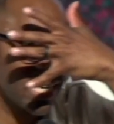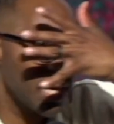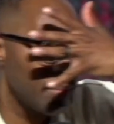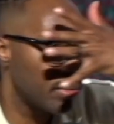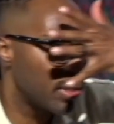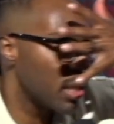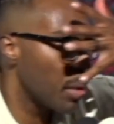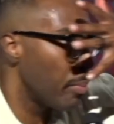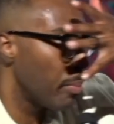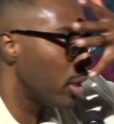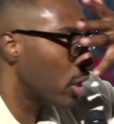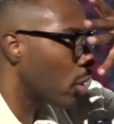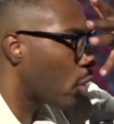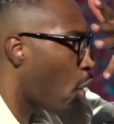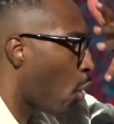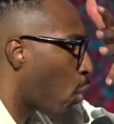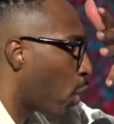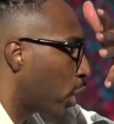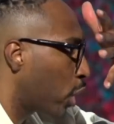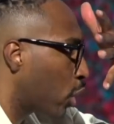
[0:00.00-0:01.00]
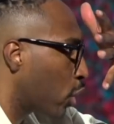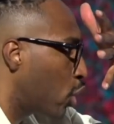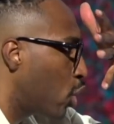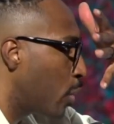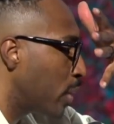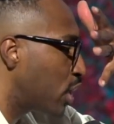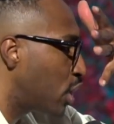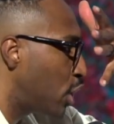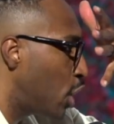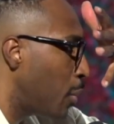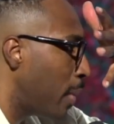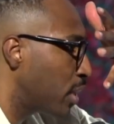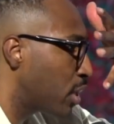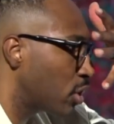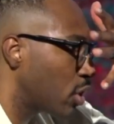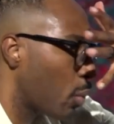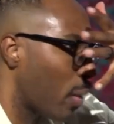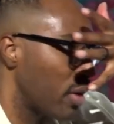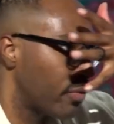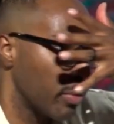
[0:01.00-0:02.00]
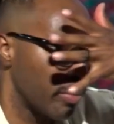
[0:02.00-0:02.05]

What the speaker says: him to the miracle worker who was 2 inches away from